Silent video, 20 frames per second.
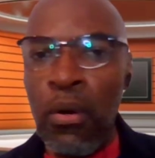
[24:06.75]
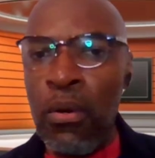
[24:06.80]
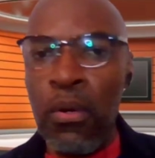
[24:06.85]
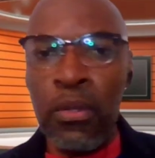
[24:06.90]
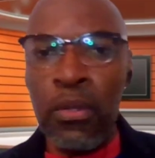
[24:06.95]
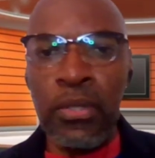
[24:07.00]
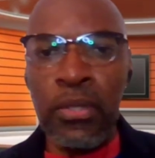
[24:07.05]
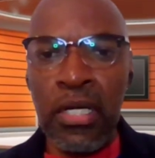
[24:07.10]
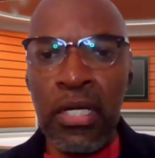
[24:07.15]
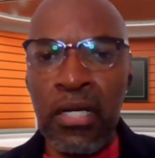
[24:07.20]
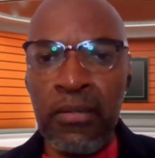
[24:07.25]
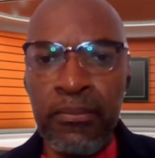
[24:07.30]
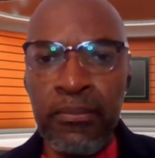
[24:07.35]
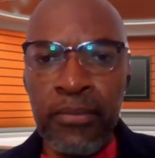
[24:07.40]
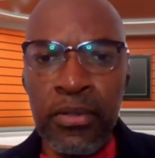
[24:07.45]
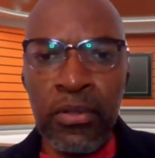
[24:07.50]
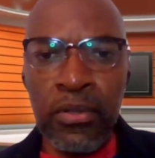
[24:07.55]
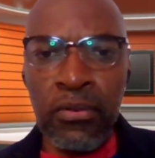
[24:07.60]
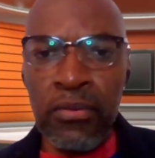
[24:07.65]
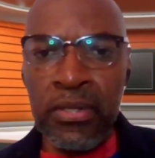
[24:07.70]
or
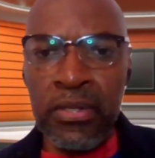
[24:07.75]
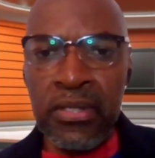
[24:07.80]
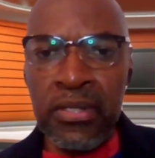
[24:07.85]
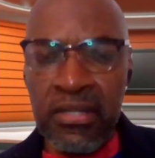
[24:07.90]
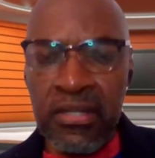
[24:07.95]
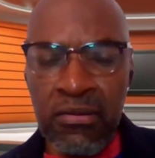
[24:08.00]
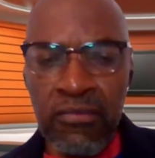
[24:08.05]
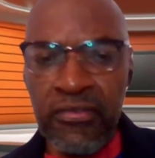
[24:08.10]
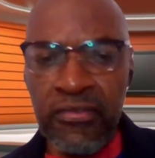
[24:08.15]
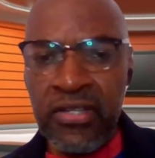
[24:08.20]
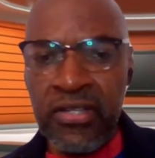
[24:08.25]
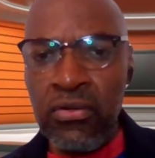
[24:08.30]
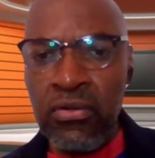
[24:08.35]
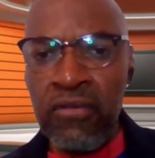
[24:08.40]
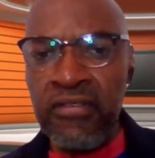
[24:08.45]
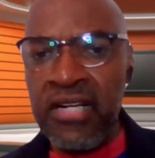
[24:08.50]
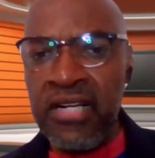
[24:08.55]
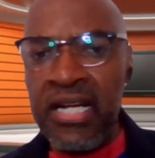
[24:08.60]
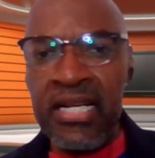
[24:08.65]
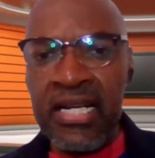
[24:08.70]
the law in
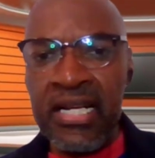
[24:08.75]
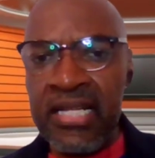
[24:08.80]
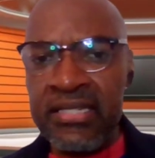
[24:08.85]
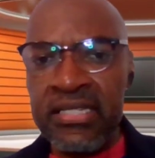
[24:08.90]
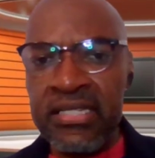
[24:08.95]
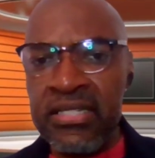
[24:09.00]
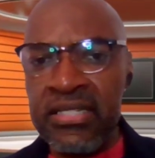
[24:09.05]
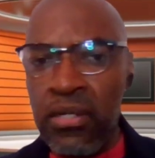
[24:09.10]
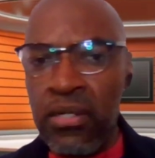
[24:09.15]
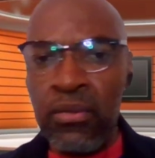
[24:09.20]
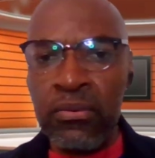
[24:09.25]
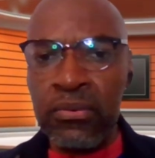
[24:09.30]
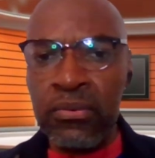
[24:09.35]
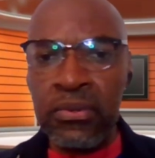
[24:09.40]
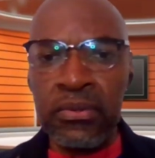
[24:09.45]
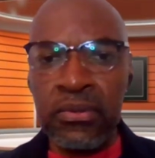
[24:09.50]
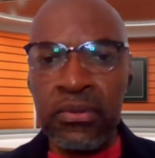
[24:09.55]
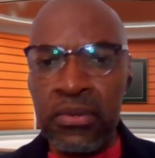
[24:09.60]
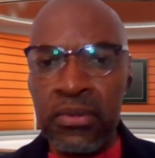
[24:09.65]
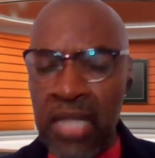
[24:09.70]
Northern Ireland has its
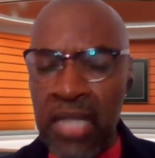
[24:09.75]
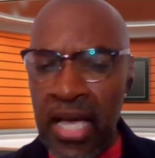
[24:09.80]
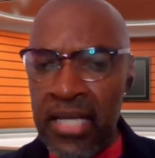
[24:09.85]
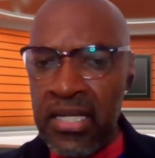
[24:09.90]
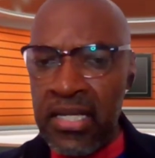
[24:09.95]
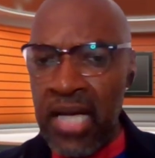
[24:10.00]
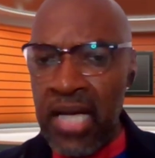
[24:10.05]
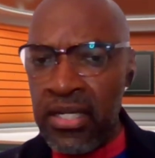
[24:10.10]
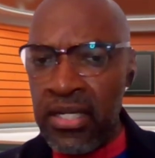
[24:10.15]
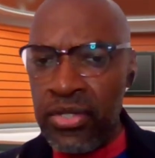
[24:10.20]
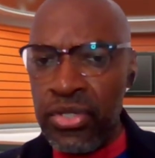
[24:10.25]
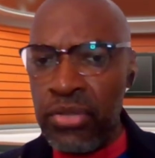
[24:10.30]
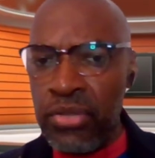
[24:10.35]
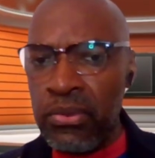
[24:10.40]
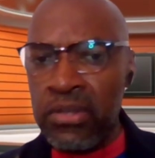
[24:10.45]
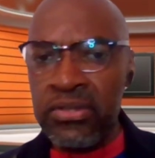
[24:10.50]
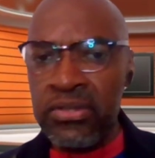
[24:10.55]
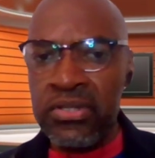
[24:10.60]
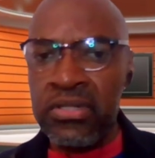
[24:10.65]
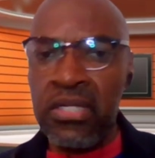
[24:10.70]
own like kind of
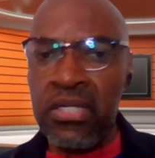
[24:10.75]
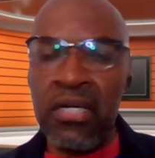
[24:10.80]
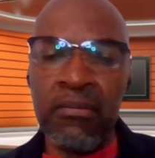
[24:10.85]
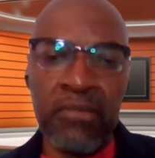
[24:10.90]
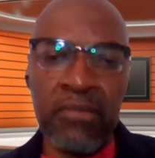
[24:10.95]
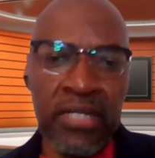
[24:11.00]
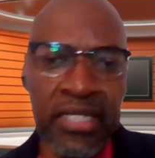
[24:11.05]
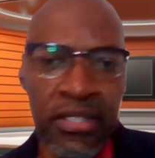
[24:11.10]
nuanced